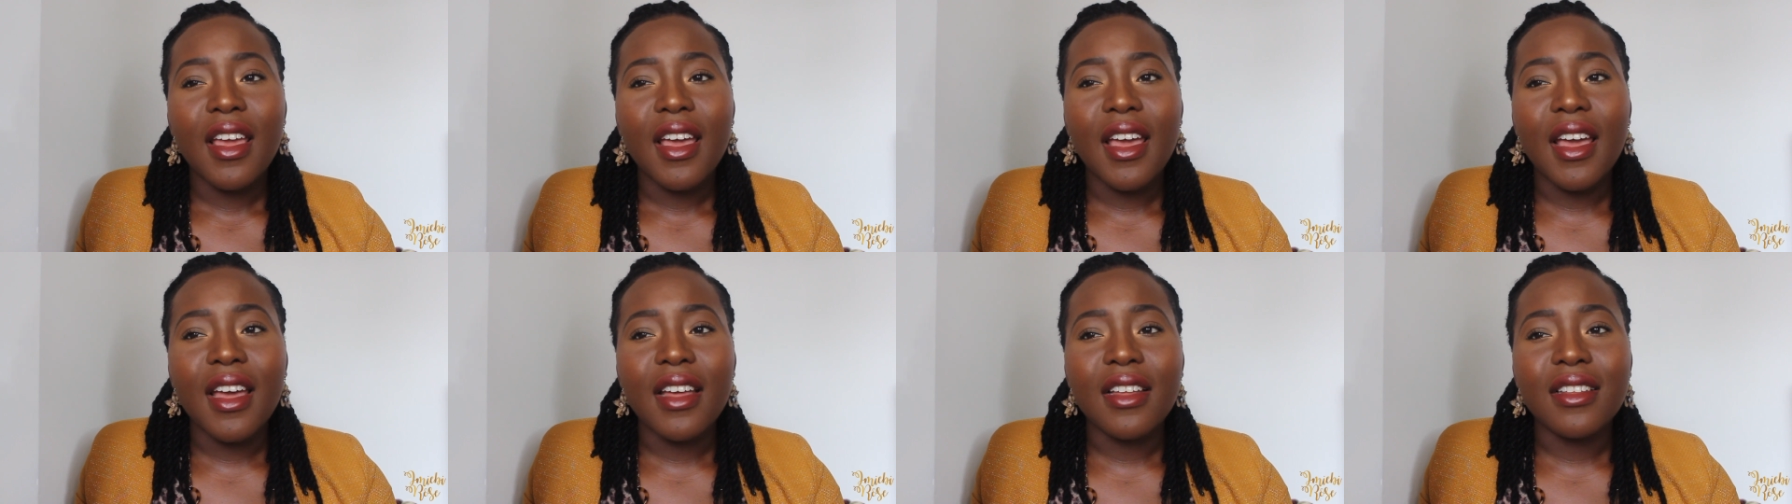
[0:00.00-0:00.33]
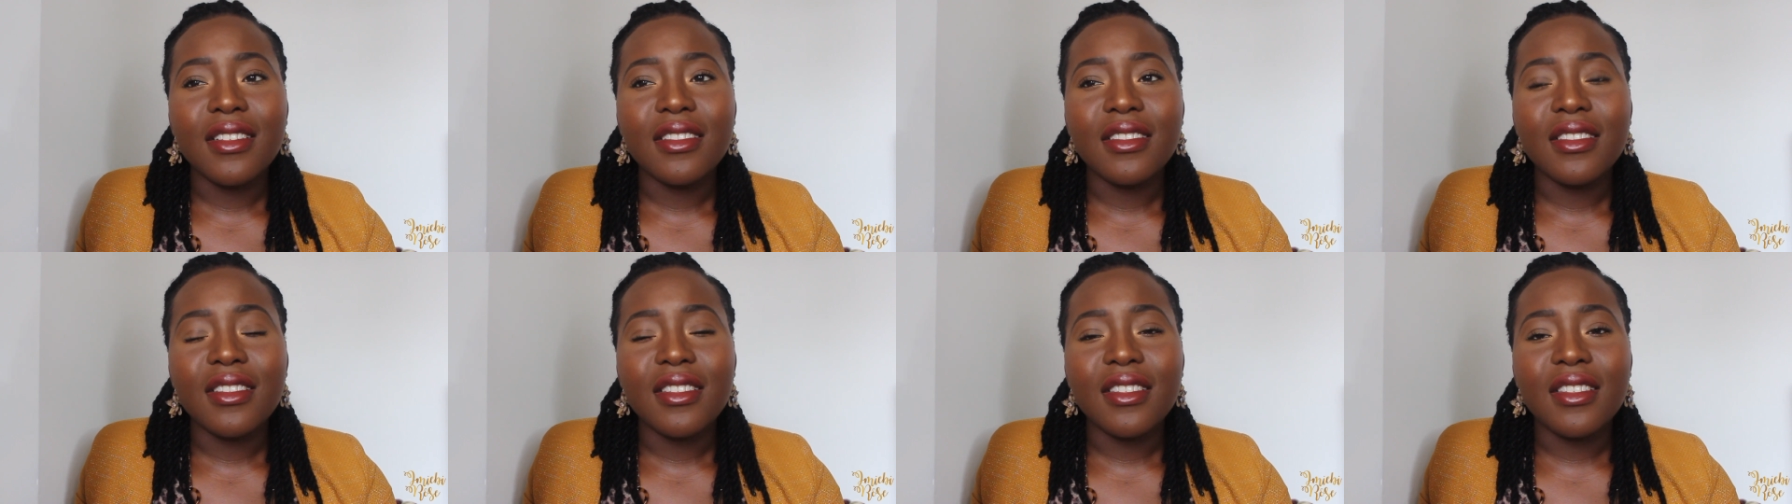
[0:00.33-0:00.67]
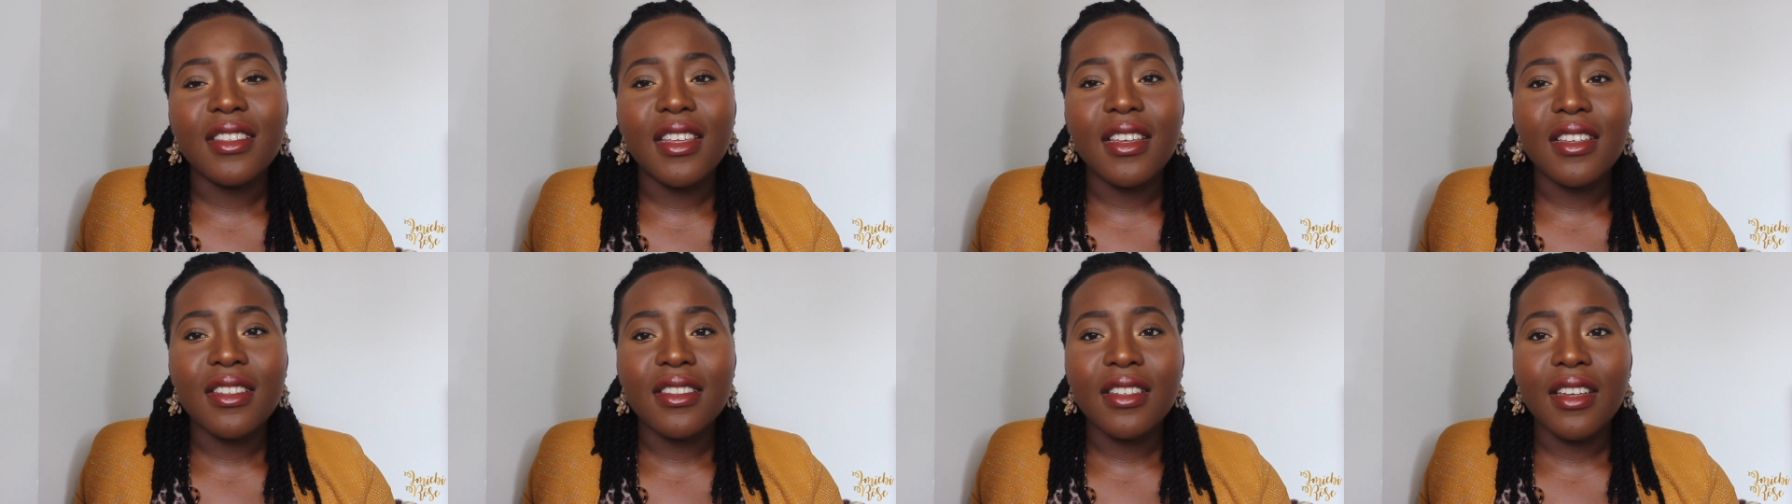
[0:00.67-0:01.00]
And
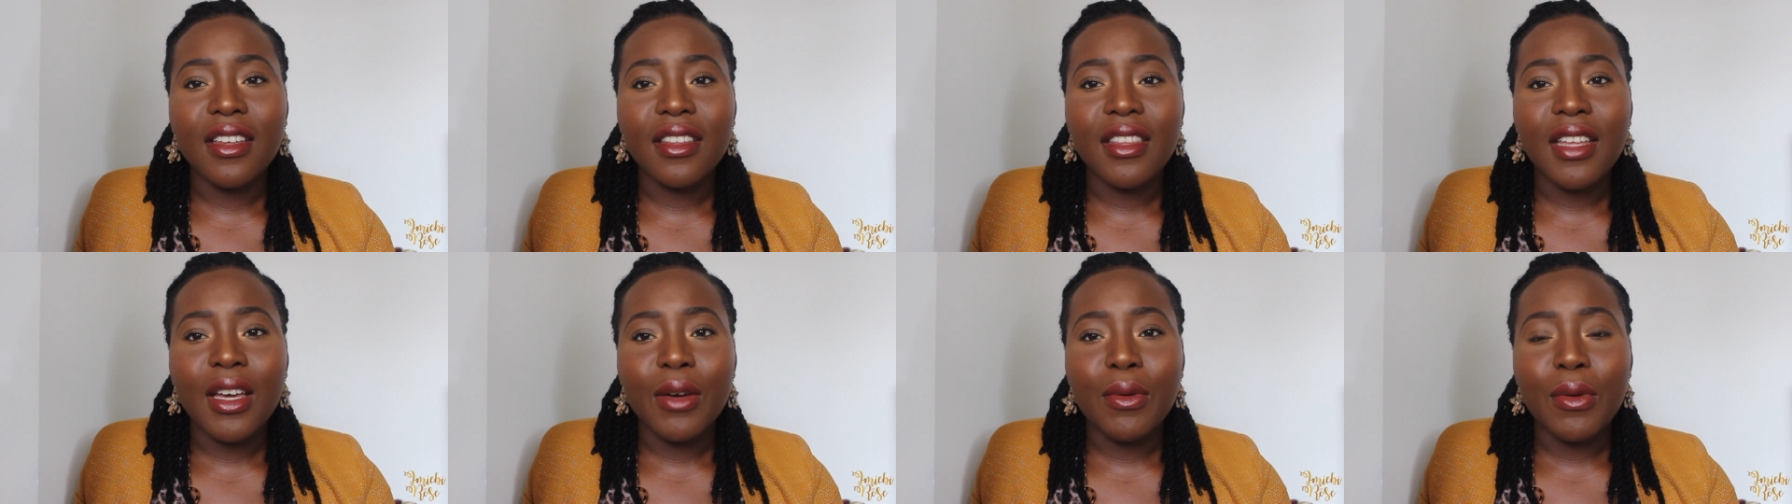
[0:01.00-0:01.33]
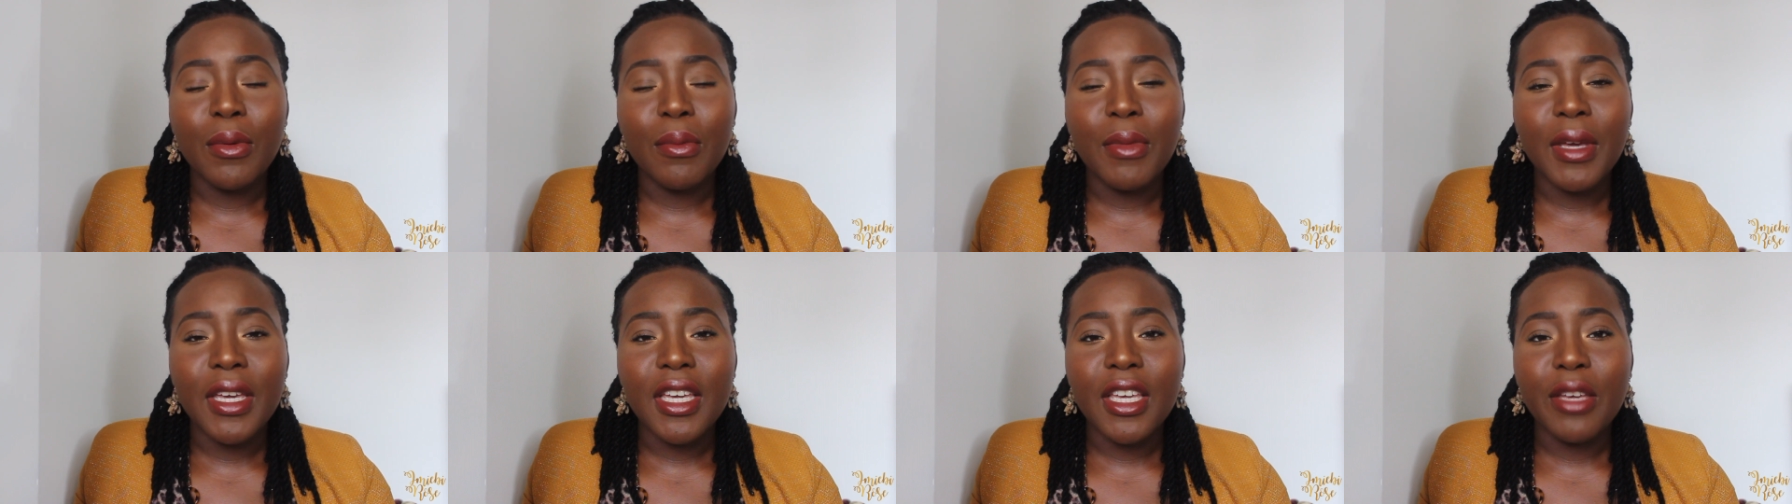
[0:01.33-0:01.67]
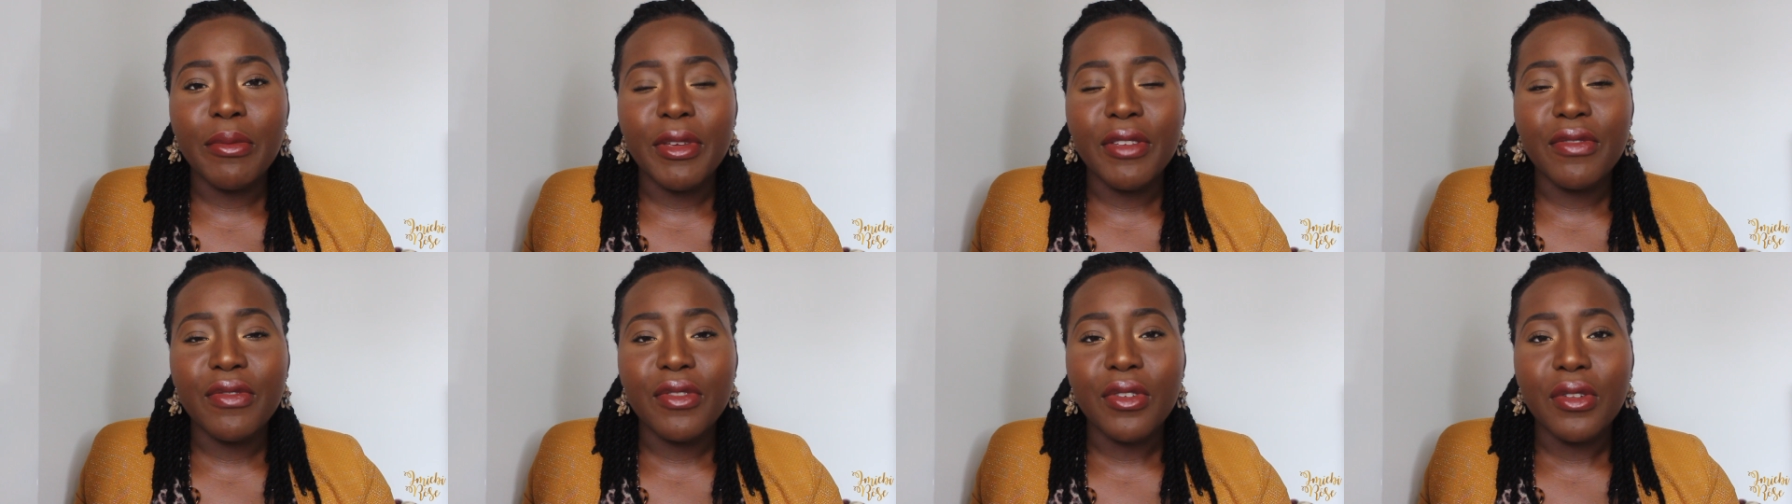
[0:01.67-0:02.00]
things like that were making
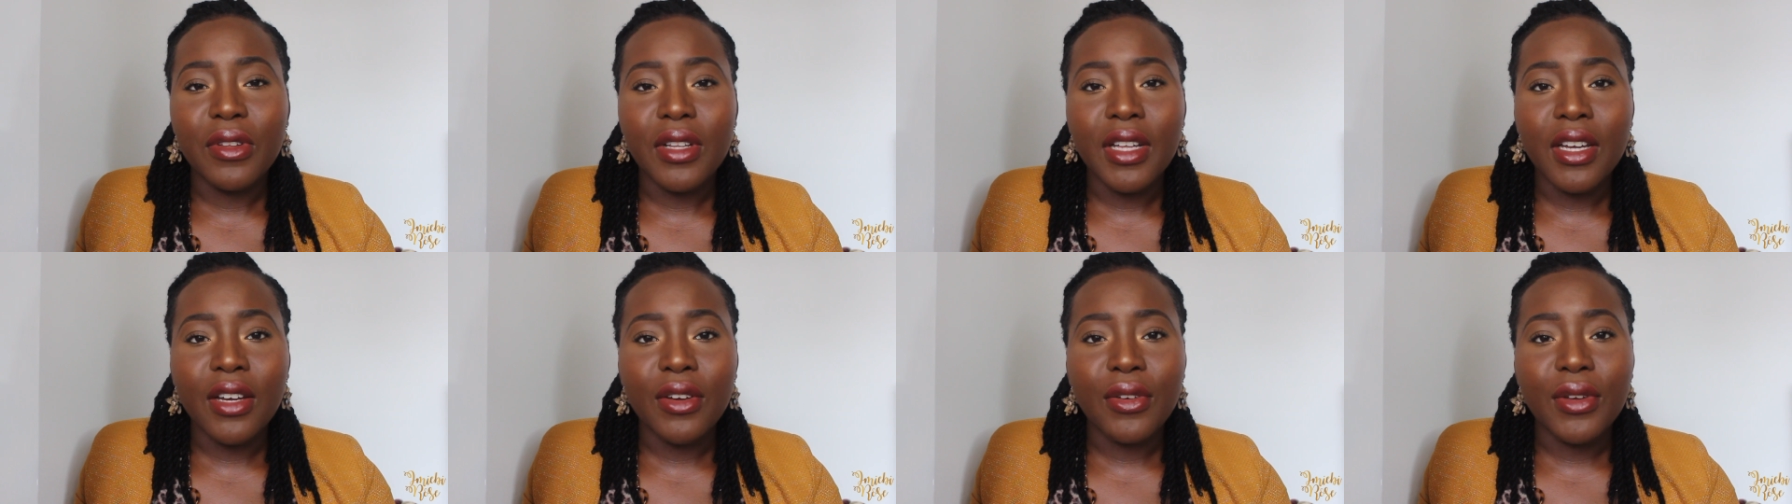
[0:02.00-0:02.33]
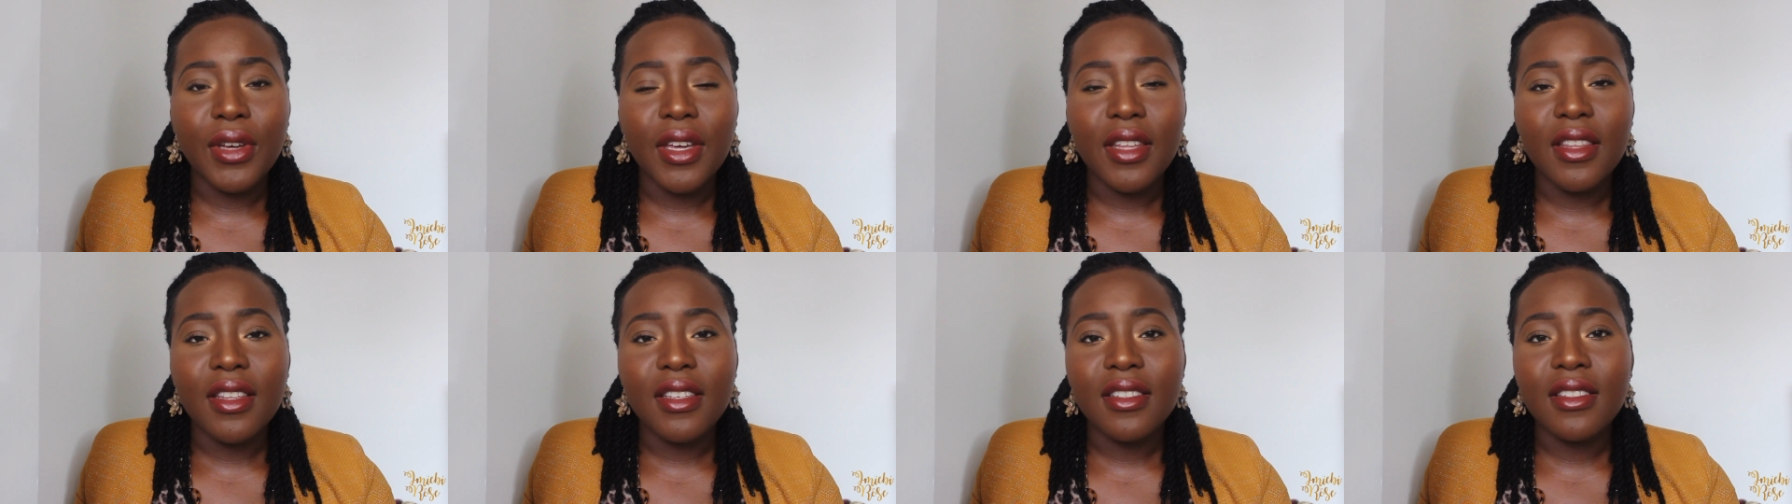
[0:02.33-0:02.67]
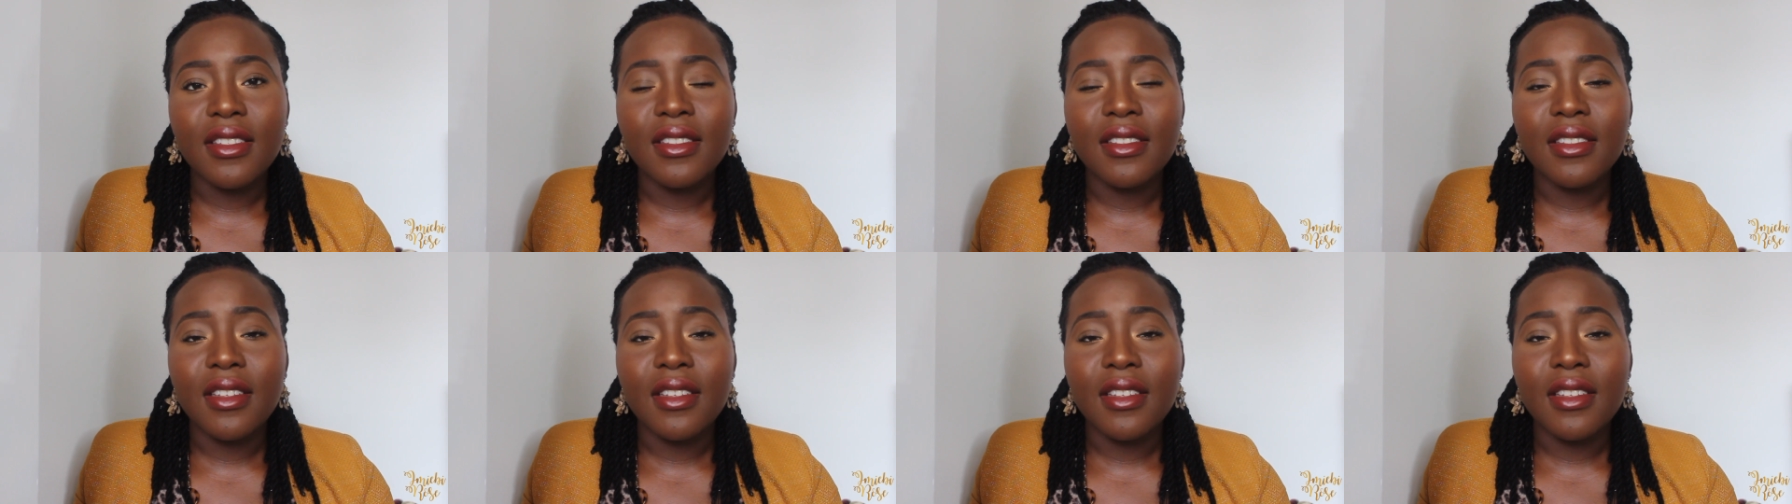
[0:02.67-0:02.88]
me feel like, okay,